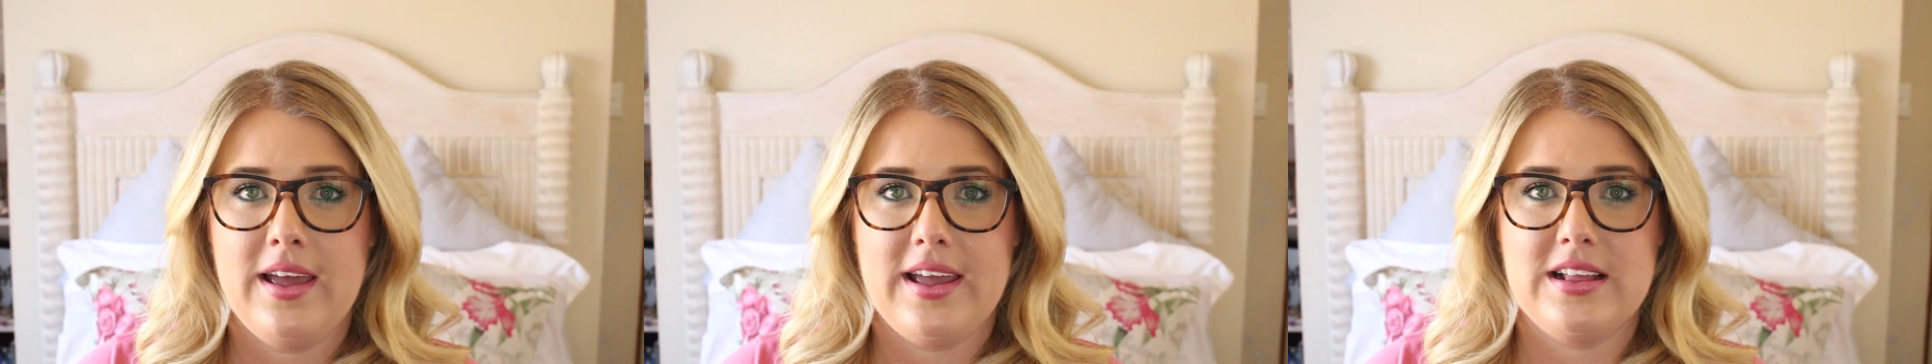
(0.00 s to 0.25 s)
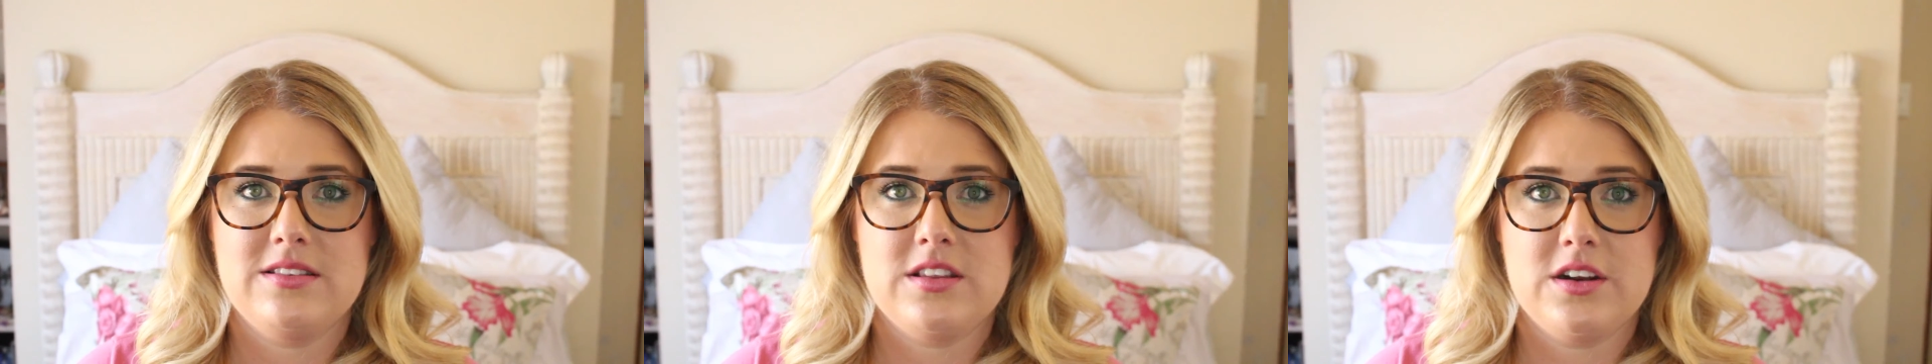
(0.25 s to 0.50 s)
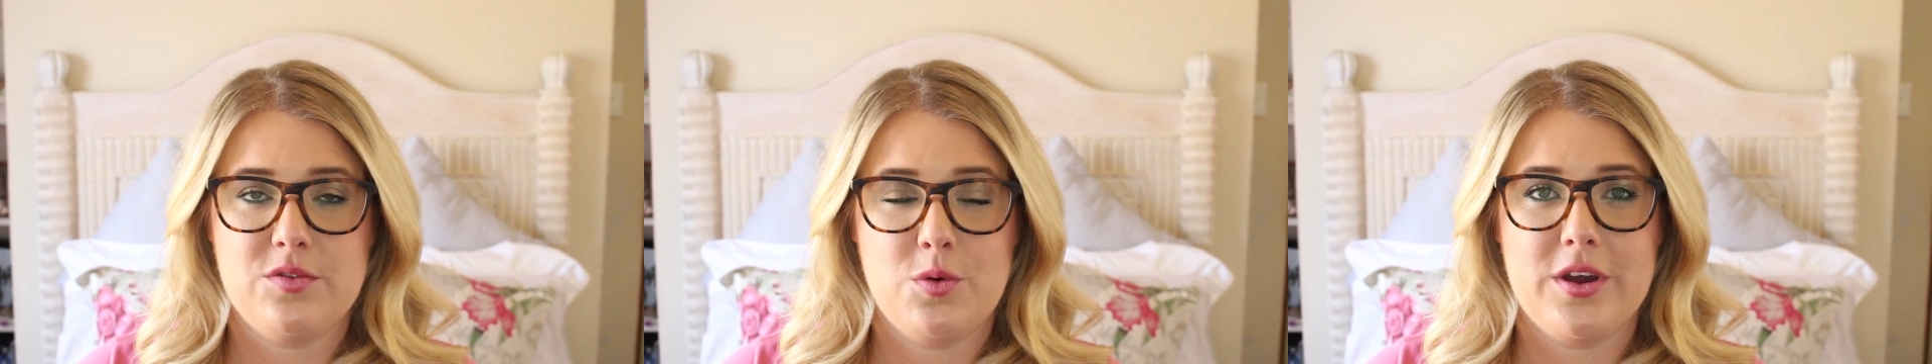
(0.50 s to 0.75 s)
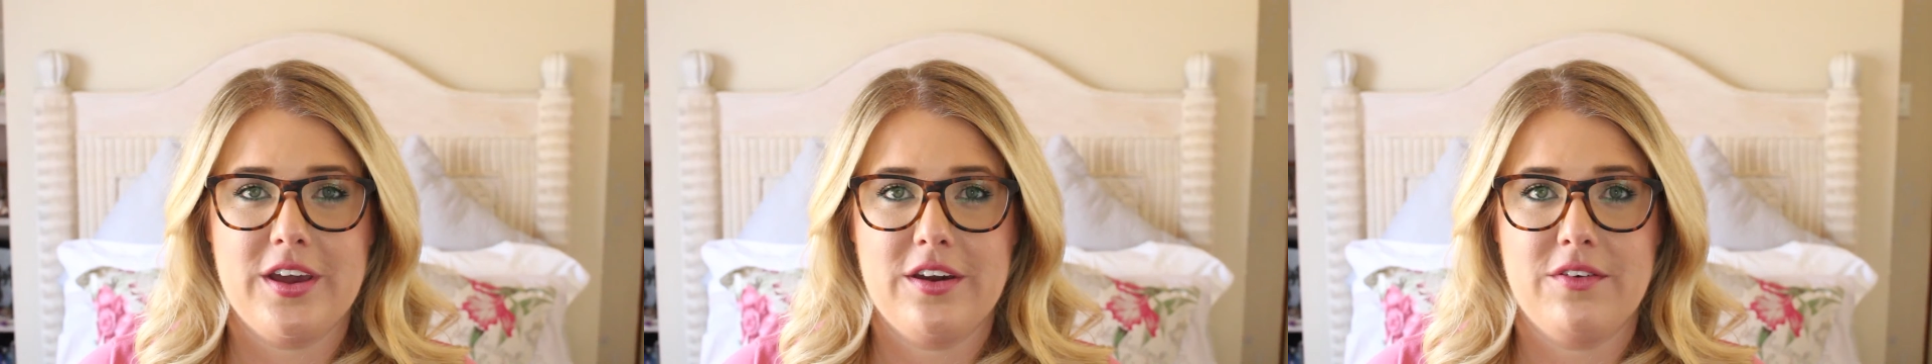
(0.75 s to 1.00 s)
instead of
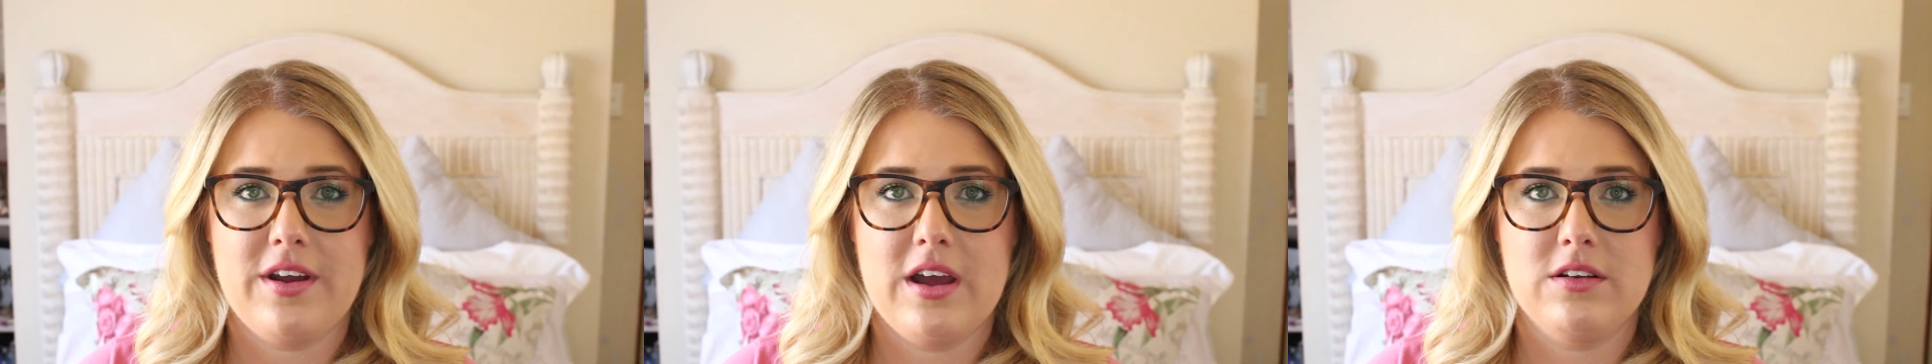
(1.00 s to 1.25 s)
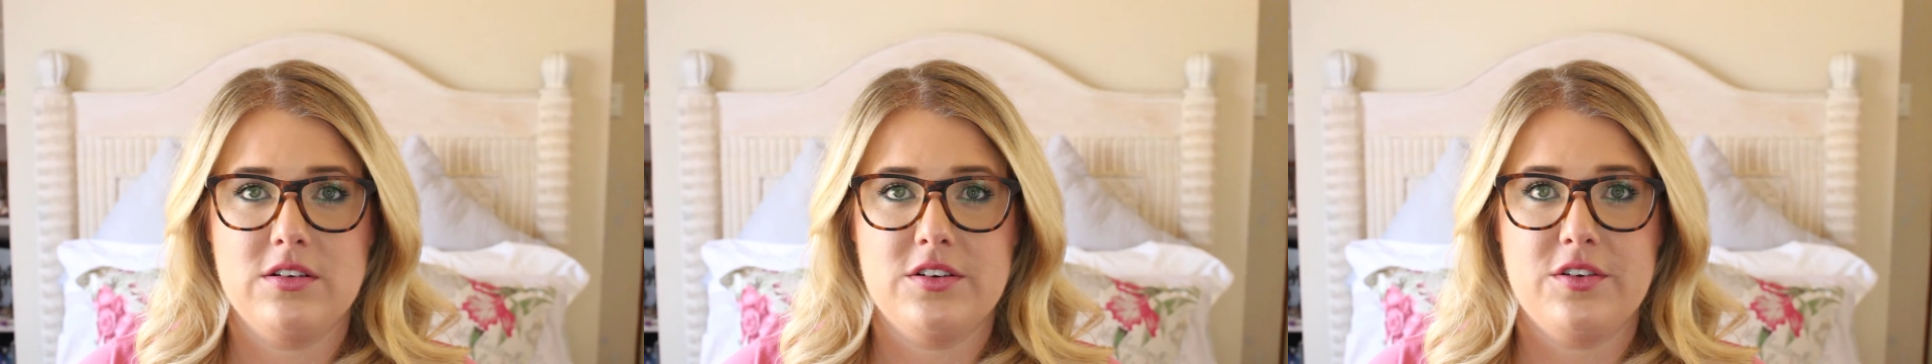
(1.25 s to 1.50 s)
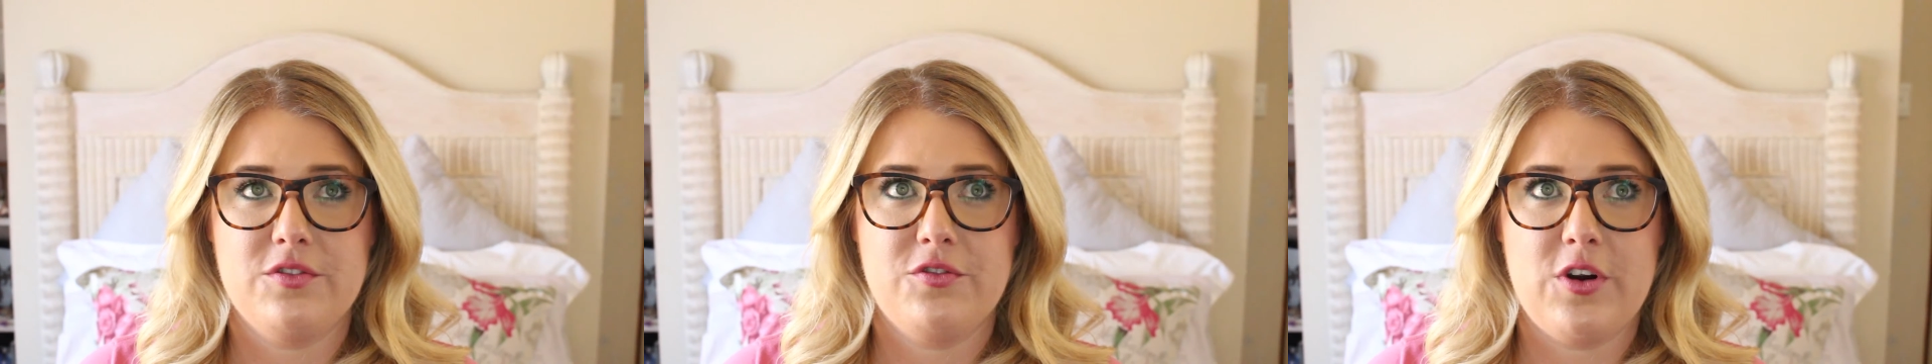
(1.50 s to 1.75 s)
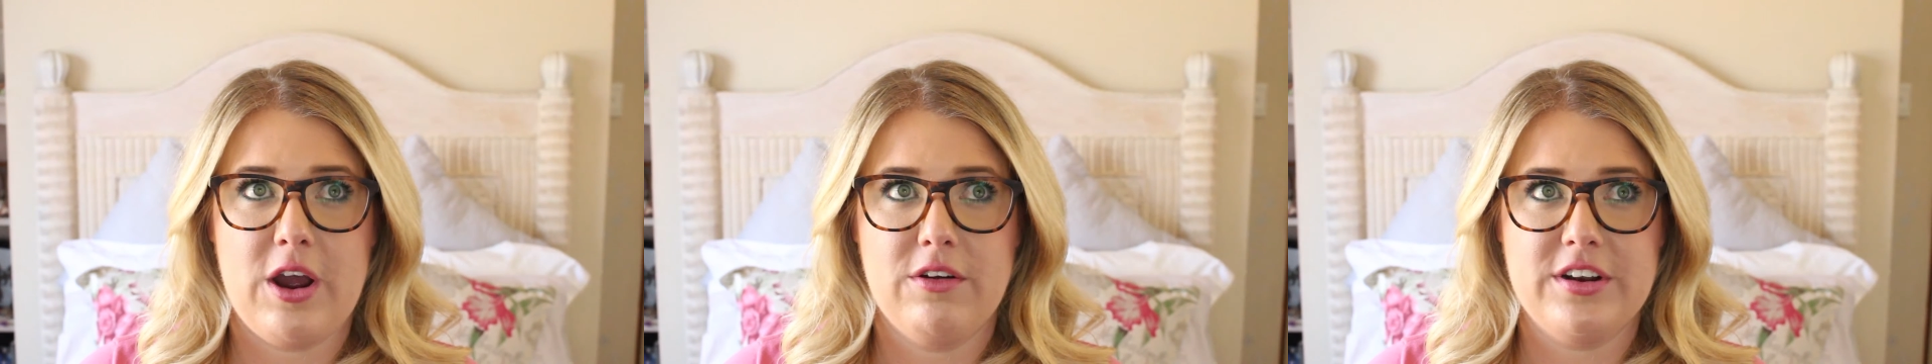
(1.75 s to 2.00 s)
walking around
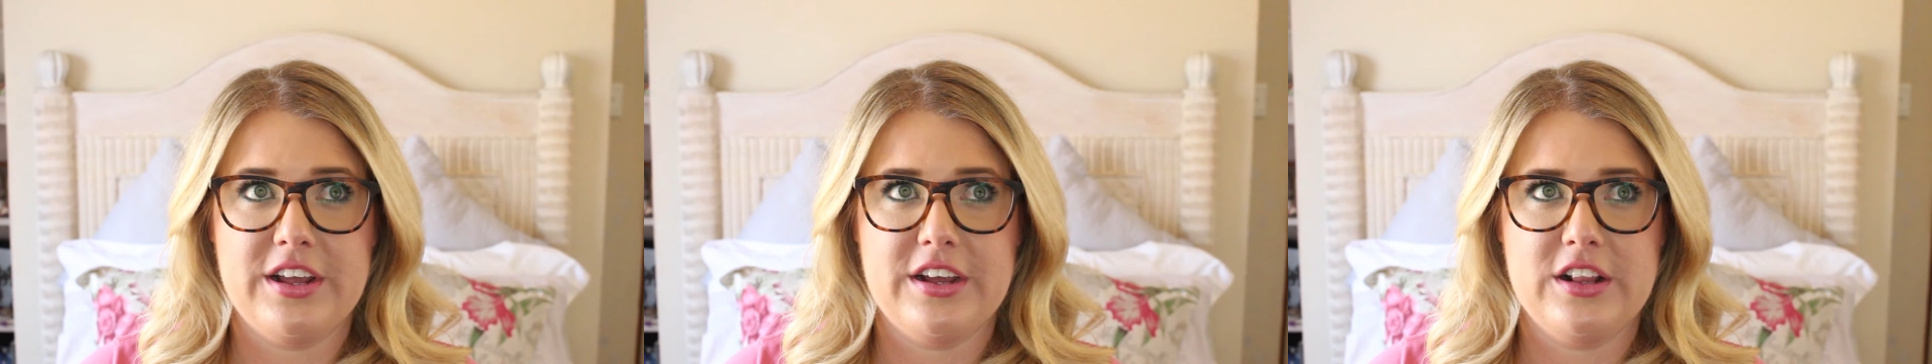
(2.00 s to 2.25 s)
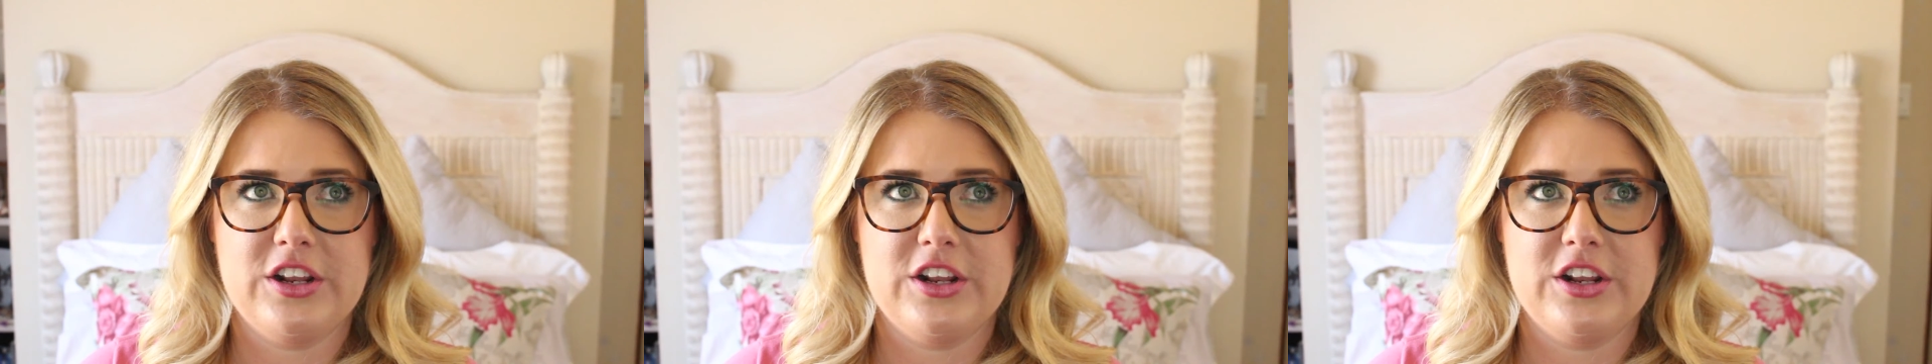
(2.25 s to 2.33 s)
frowning,